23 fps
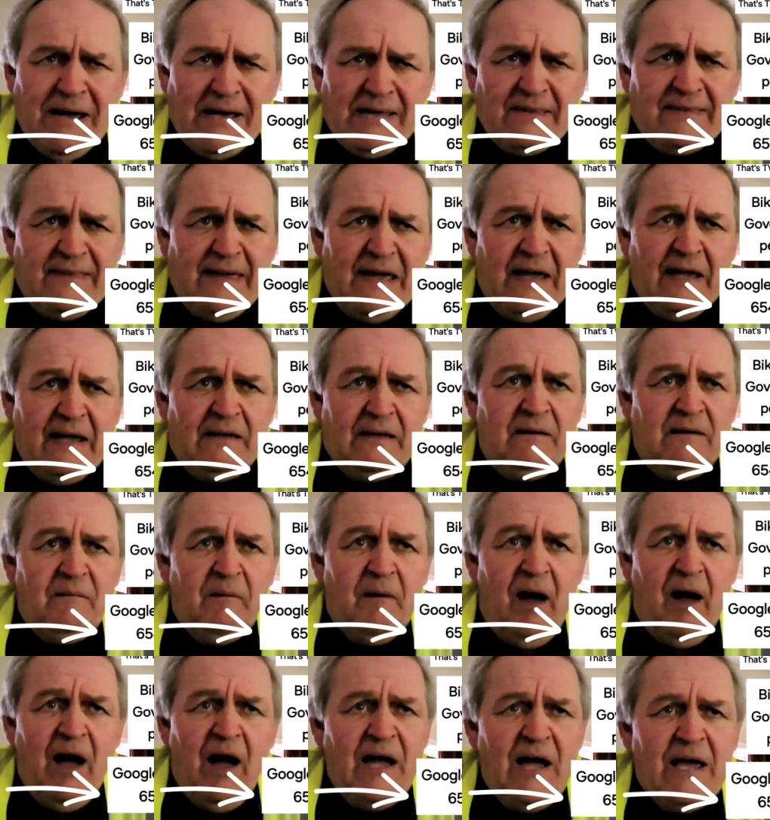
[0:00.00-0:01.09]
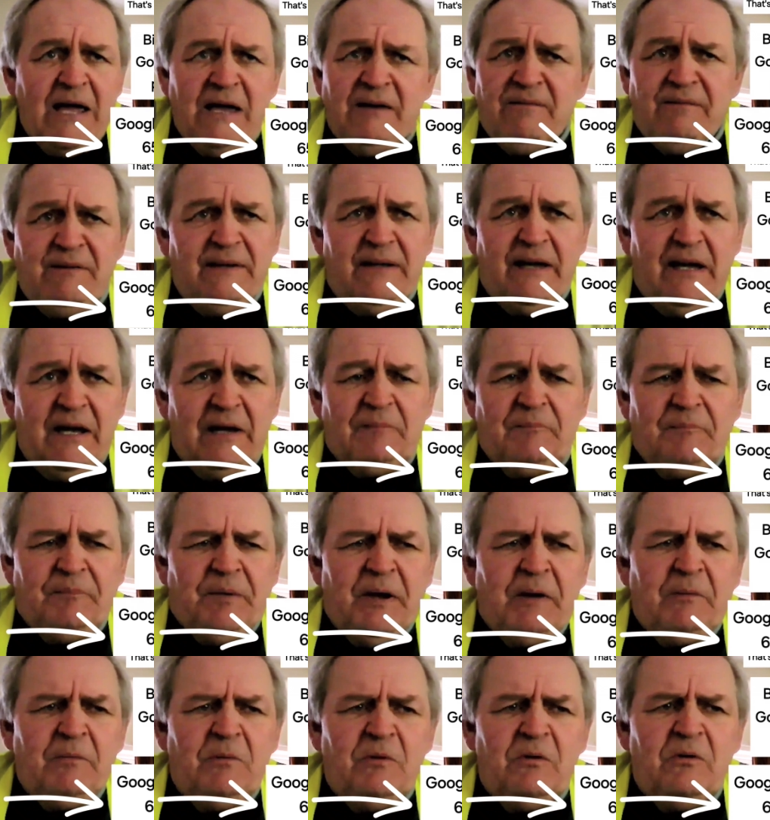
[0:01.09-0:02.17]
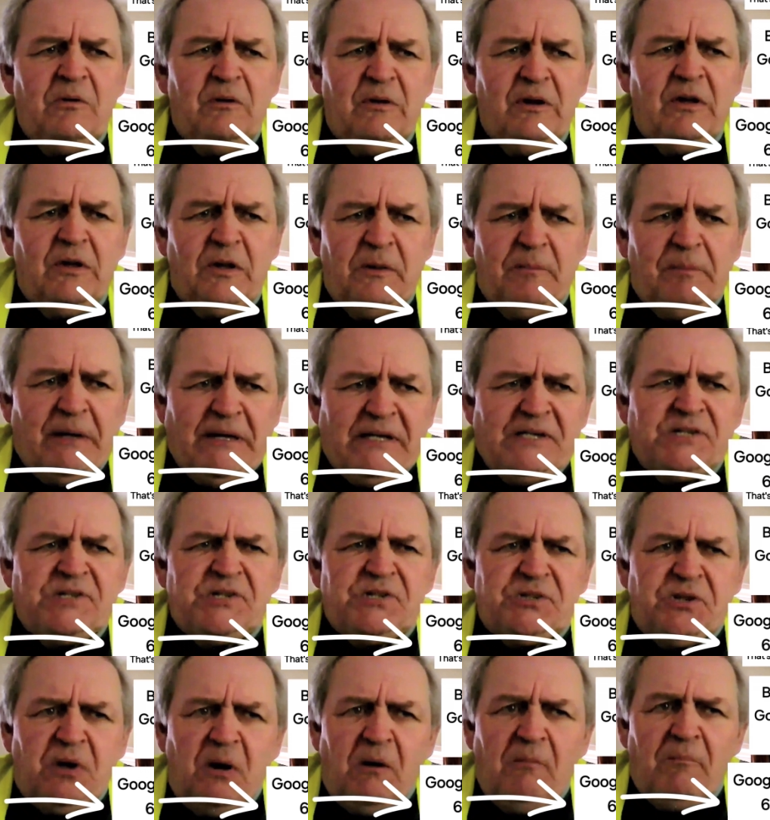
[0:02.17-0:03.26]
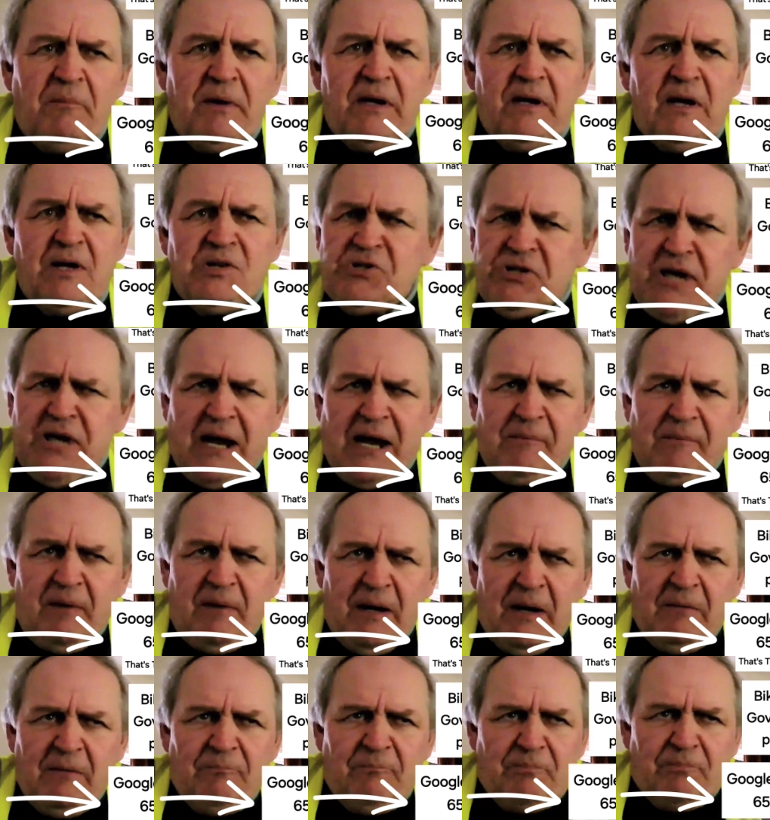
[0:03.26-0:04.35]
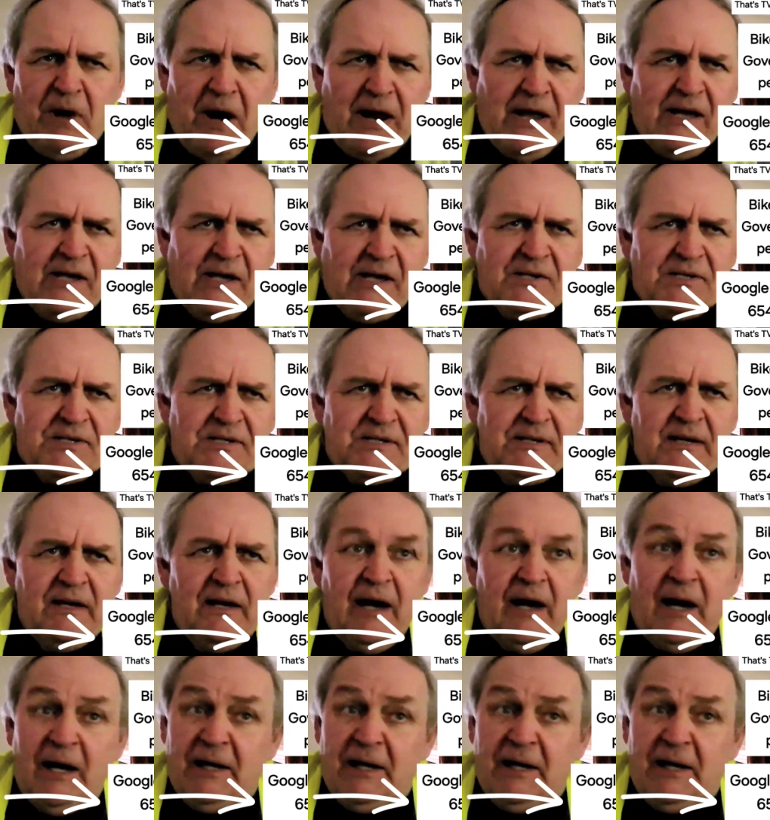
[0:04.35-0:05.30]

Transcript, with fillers: back then, I even had people, you know, the police stopped me and checked my brakes.